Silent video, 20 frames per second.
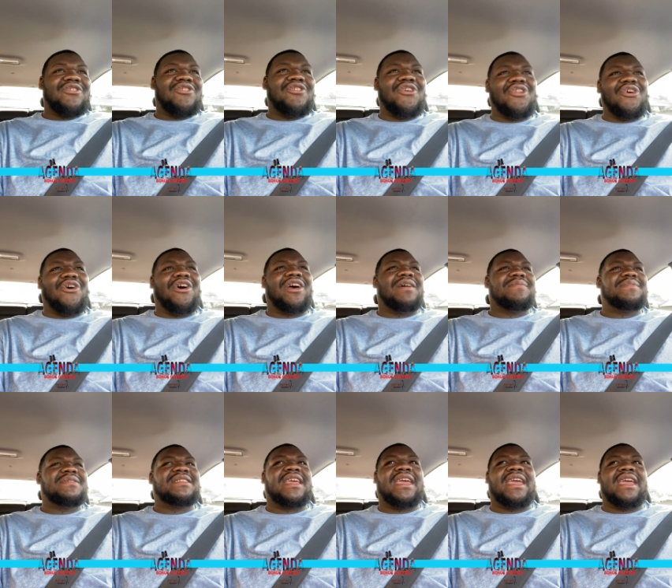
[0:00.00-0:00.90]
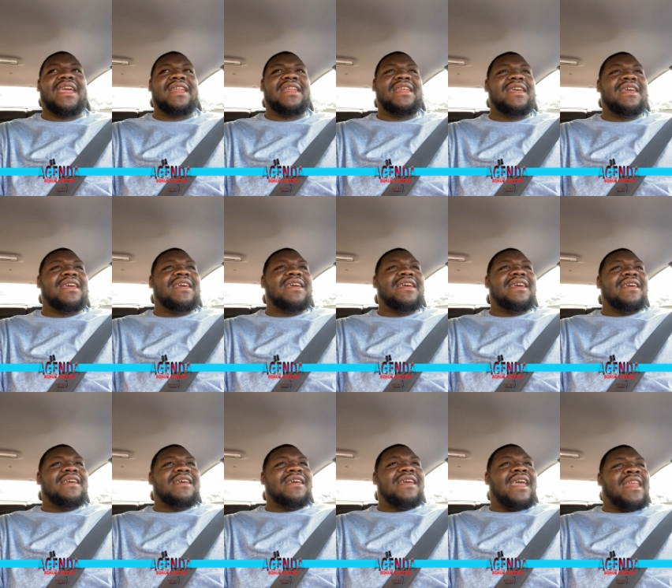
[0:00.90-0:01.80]
You know what I'm saying?
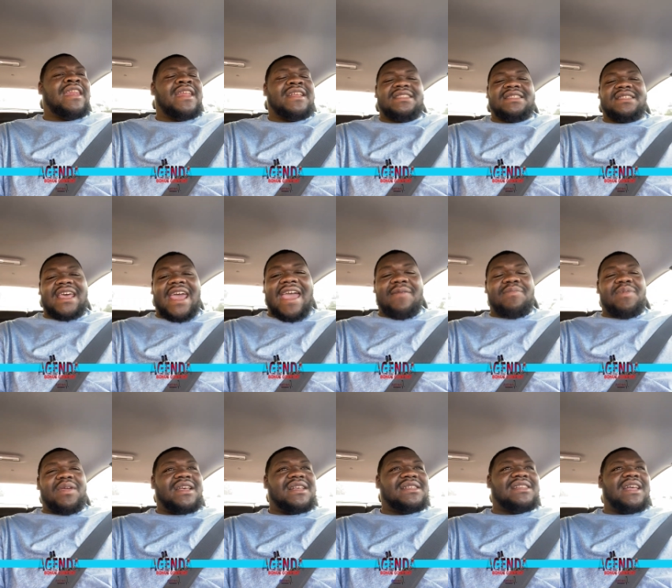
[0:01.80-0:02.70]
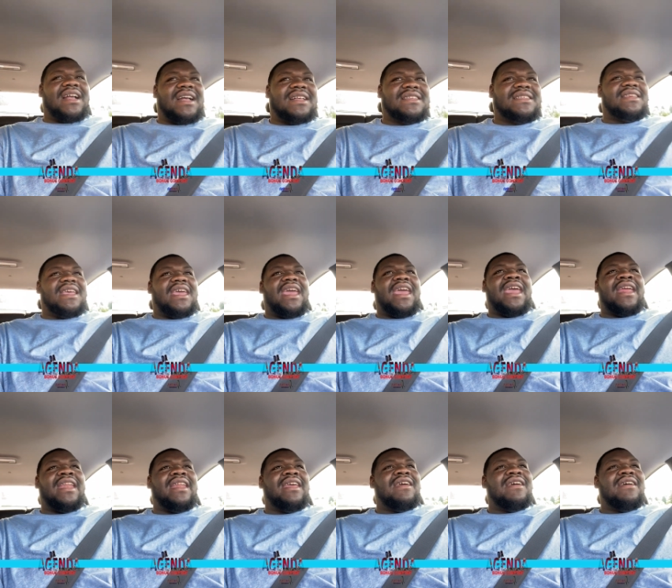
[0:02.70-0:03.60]
And it's sad because, like I
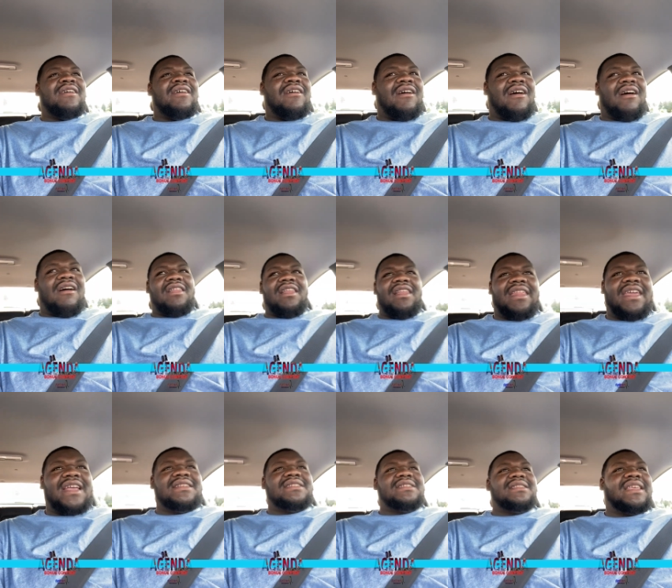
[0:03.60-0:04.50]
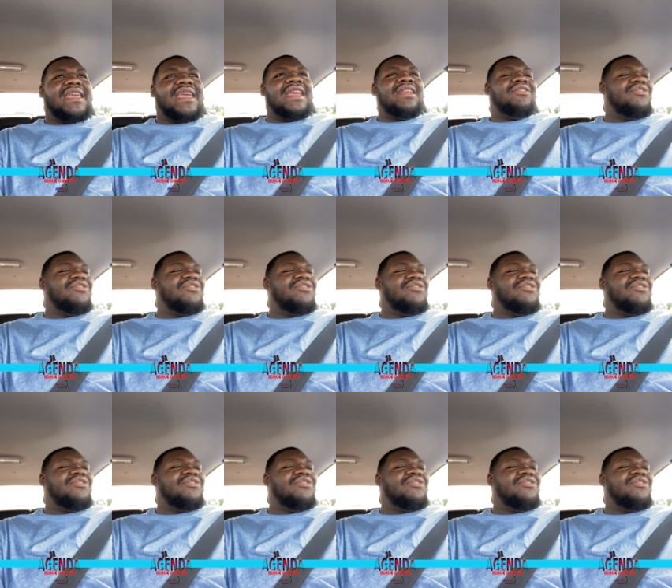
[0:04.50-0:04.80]
said, all of this getting